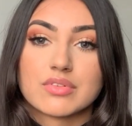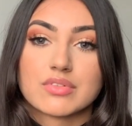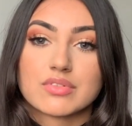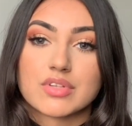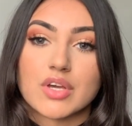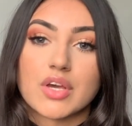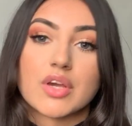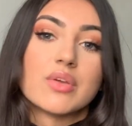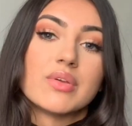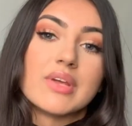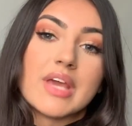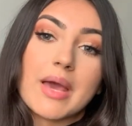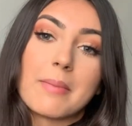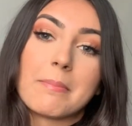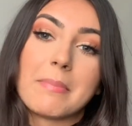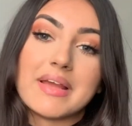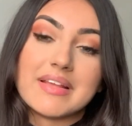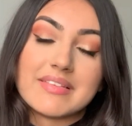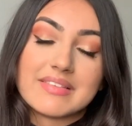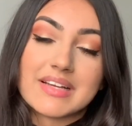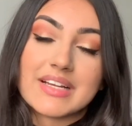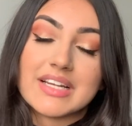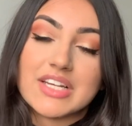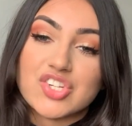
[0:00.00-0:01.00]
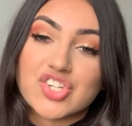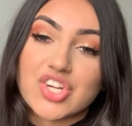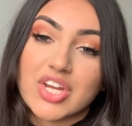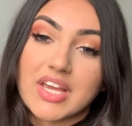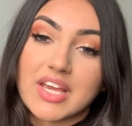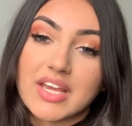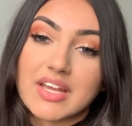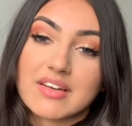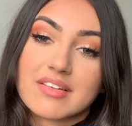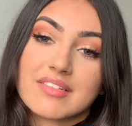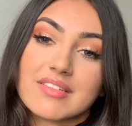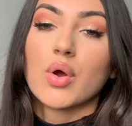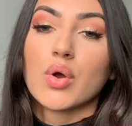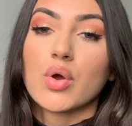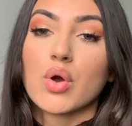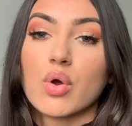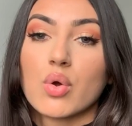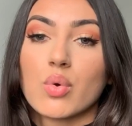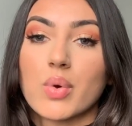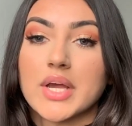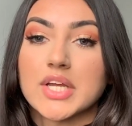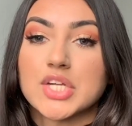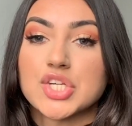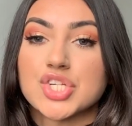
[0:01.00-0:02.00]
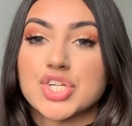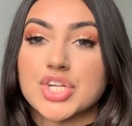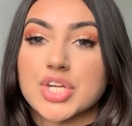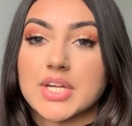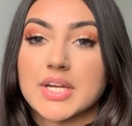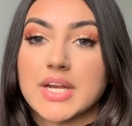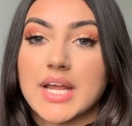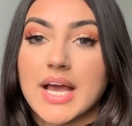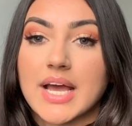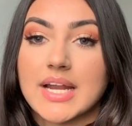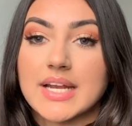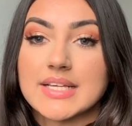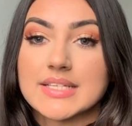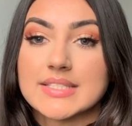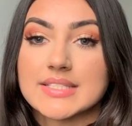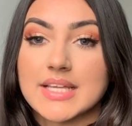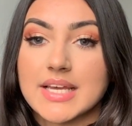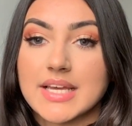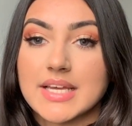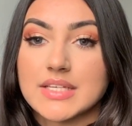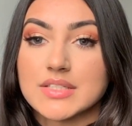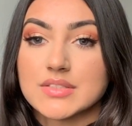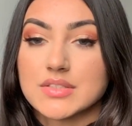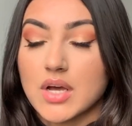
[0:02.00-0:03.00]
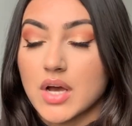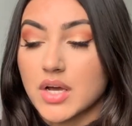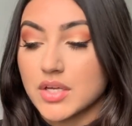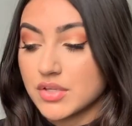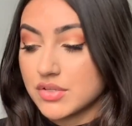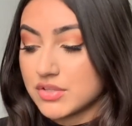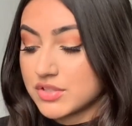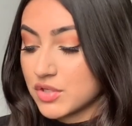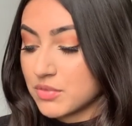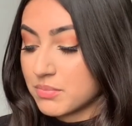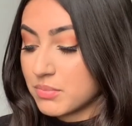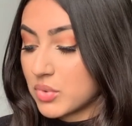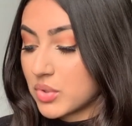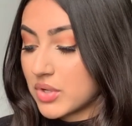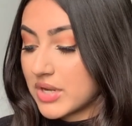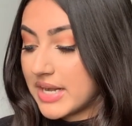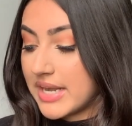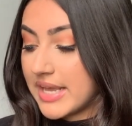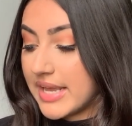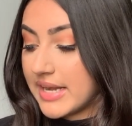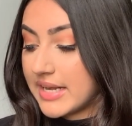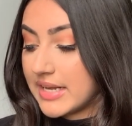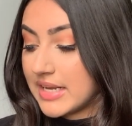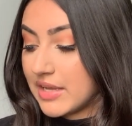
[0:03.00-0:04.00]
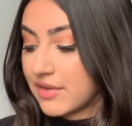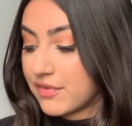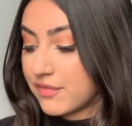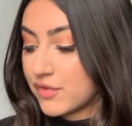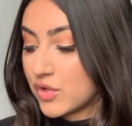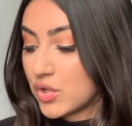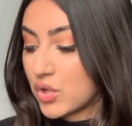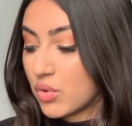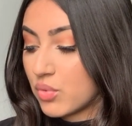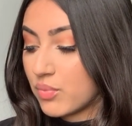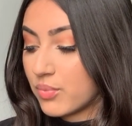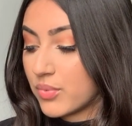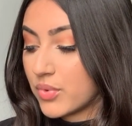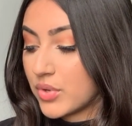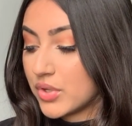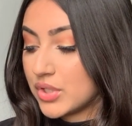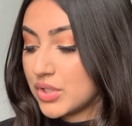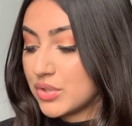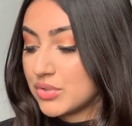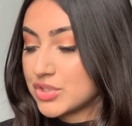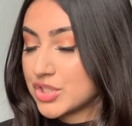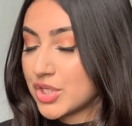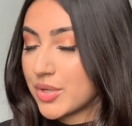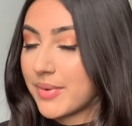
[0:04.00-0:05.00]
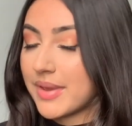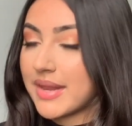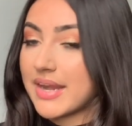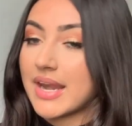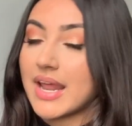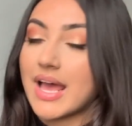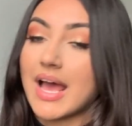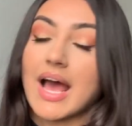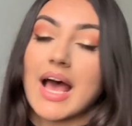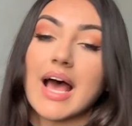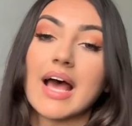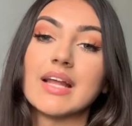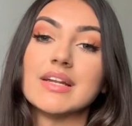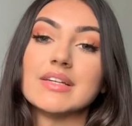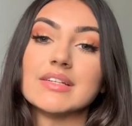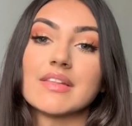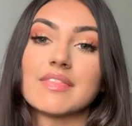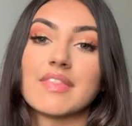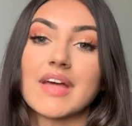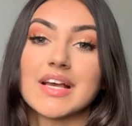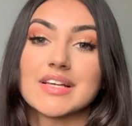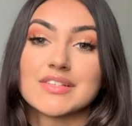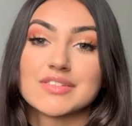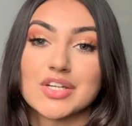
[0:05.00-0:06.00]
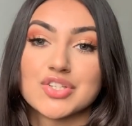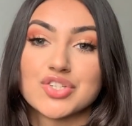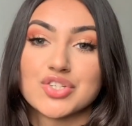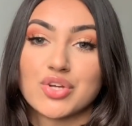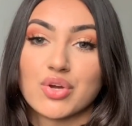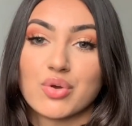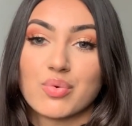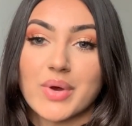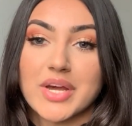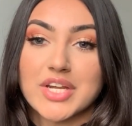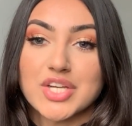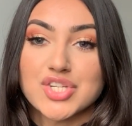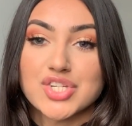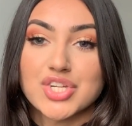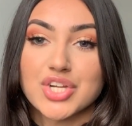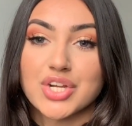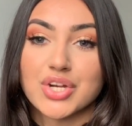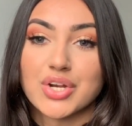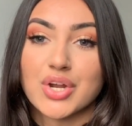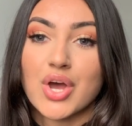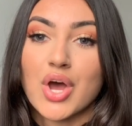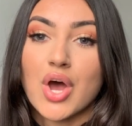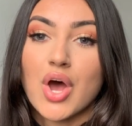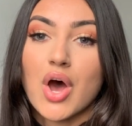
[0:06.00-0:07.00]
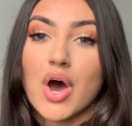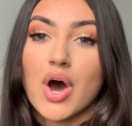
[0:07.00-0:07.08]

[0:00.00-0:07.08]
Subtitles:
So yeah, basically chicken. I've got a question and it says, are you still modelling? If not, what are you doing? And that is such a good question.